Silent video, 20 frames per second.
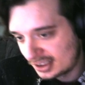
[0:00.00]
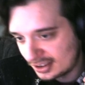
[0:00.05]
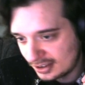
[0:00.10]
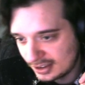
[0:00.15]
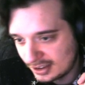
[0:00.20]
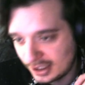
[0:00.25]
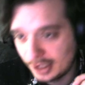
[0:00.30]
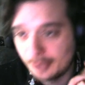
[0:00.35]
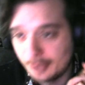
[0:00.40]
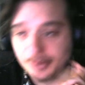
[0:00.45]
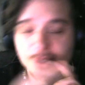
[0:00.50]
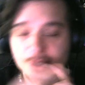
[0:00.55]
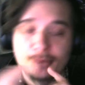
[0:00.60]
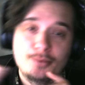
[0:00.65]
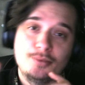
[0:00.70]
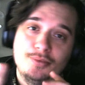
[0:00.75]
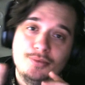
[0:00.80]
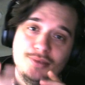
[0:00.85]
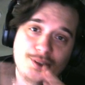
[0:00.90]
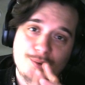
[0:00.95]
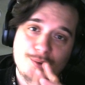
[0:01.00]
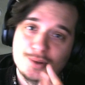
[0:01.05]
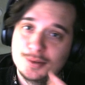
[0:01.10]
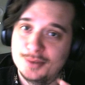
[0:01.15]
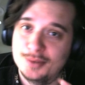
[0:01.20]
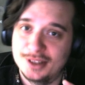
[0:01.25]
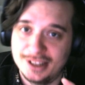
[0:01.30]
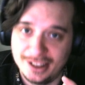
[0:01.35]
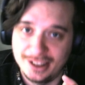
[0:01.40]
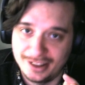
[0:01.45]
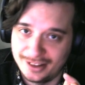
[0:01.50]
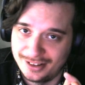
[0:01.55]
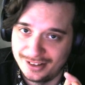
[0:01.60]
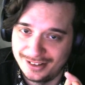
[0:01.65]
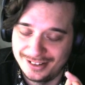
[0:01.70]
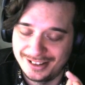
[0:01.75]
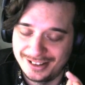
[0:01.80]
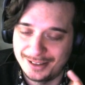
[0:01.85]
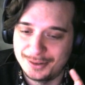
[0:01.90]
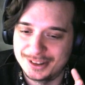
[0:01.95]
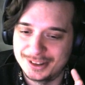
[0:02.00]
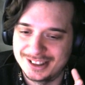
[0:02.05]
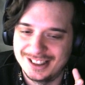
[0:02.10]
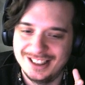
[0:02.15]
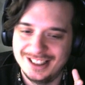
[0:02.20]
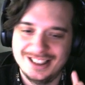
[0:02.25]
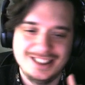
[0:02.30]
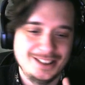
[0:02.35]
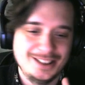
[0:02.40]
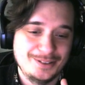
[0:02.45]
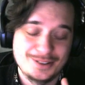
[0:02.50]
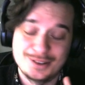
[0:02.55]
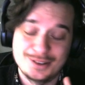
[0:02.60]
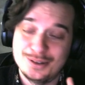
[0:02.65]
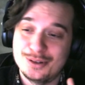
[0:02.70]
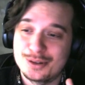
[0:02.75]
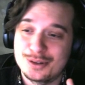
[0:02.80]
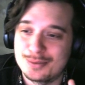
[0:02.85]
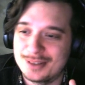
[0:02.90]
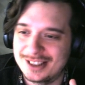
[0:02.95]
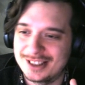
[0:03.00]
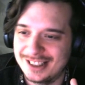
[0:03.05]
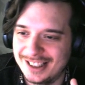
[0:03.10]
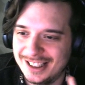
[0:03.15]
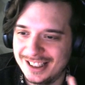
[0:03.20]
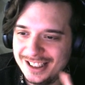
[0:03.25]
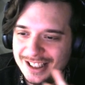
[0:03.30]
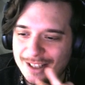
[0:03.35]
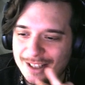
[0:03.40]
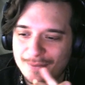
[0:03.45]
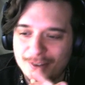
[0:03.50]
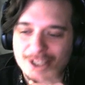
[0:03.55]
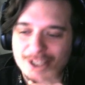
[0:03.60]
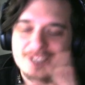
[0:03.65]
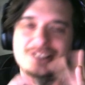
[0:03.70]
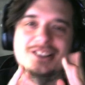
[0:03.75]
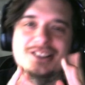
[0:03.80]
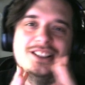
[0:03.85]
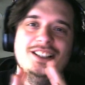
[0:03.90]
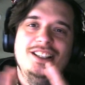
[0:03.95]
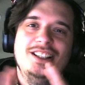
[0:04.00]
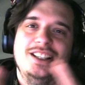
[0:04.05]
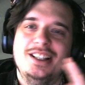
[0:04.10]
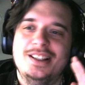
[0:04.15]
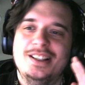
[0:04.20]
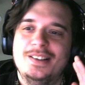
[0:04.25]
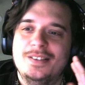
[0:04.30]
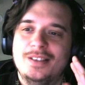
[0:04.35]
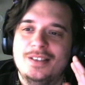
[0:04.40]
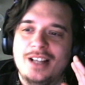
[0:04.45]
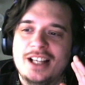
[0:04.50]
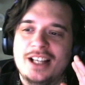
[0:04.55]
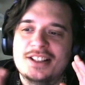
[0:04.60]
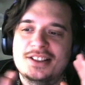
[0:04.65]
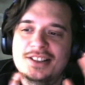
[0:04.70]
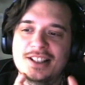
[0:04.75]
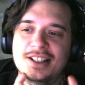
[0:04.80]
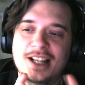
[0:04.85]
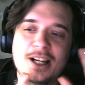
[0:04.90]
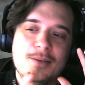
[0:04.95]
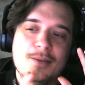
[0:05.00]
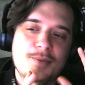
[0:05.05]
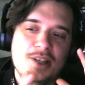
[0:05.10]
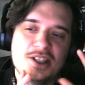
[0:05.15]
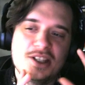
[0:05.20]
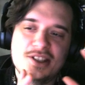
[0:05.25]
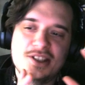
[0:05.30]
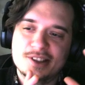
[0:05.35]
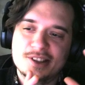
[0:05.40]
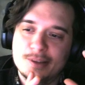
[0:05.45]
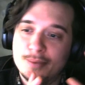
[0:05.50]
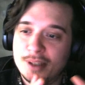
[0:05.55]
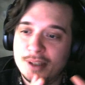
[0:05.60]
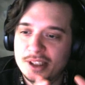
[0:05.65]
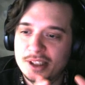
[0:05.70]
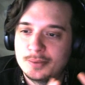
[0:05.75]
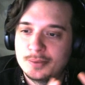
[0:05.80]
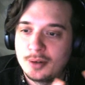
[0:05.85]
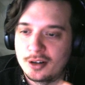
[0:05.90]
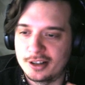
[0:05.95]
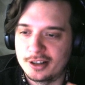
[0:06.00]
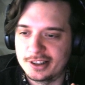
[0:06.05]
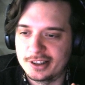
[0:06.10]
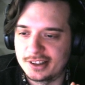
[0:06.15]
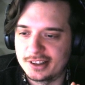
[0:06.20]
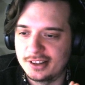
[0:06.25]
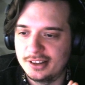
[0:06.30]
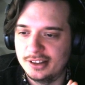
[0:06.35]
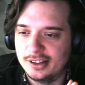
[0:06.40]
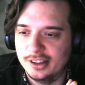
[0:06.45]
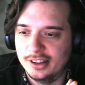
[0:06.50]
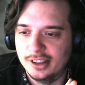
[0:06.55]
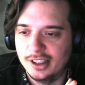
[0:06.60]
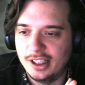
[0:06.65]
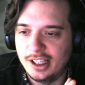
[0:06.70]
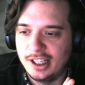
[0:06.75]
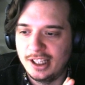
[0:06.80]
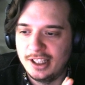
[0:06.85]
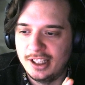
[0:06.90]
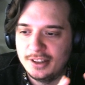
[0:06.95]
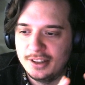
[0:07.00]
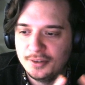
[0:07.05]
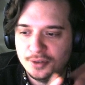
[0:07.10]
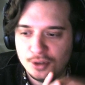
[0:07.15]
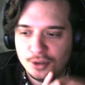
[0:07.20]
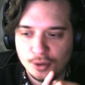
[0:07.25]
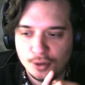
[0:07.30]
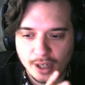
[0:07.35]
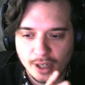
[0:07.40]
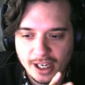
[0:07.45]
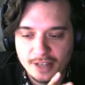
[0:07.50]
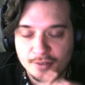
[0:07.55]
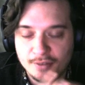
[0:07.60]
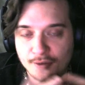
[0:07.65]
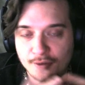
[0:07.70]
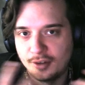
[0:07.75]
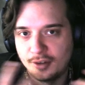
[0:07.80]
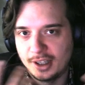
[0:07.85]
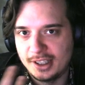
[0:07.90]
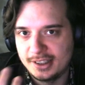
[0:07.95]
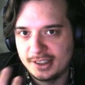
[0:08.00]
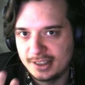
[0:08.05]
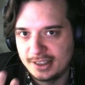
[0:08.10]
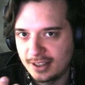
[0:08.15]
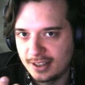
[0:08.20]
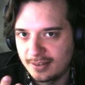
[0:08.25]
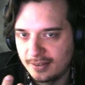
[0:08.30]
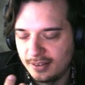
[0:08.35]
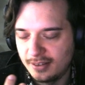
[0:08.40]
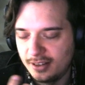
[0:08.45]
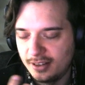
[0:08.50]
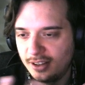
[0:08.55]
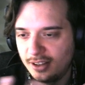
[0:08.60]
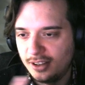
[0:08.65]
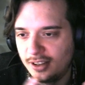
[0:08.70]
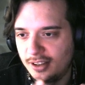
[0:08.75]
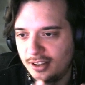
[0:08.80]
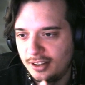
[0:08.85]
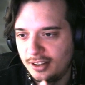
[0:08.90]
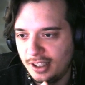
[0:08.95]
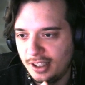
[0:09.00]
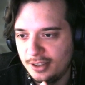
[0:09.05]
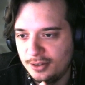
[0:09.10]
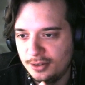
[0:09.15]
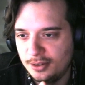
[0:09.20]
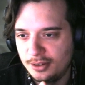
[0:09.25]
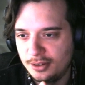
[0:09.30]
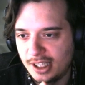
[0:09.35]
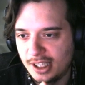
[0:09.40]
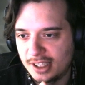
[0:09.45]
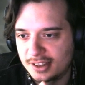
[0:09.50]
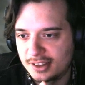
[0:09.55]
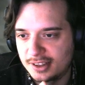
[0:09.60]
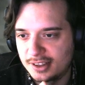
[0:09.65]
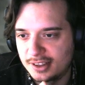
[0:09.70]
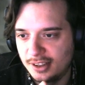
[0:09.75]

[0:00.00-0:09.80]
That was a mistake. That was was a huge mistake, because, as I said, animation is the biggest part, and if you inflate that, then you get